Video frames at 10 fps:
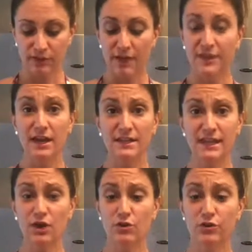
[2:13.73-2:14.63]
And then as
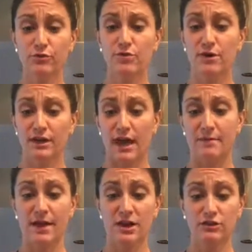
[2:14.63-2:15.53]
I go through, I
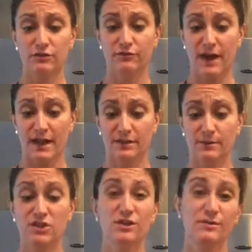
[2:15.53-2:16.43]
might also find,
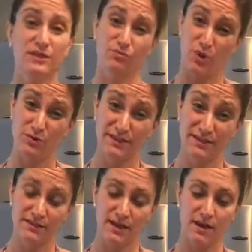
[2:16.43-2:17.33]
especially with
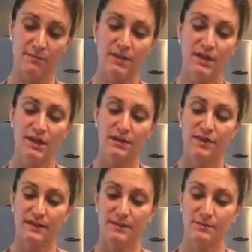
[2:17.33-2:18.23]
roses,
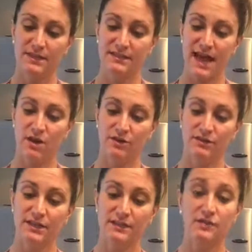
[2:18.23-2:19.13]
that some of these outer
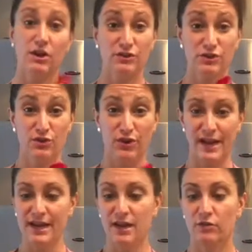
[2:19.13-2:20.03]
leaves aren't so
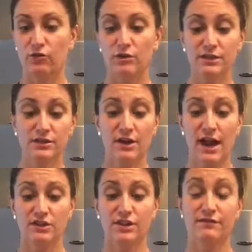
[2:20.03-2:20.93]
great. Roses are
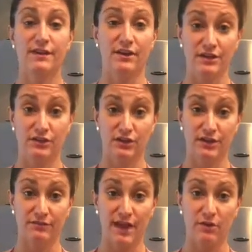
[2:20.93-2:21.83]
actually very
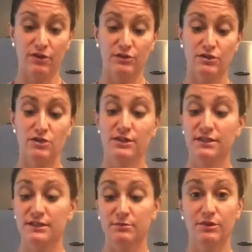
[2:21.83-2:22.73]
sturdy flowers, so you
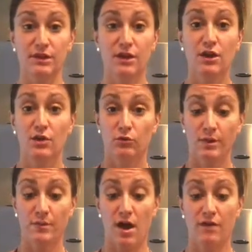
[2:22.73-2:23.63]
can simply
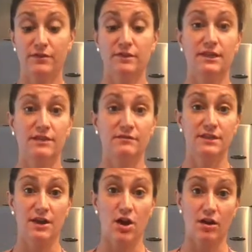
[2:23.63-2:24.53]
rip off the leaves
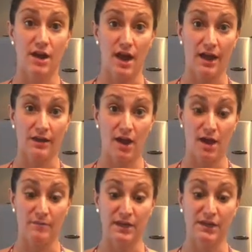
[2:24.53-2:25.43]
that are not
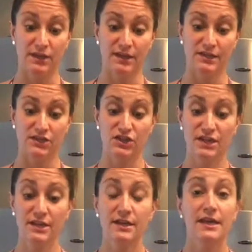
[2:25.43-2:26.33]
in good condition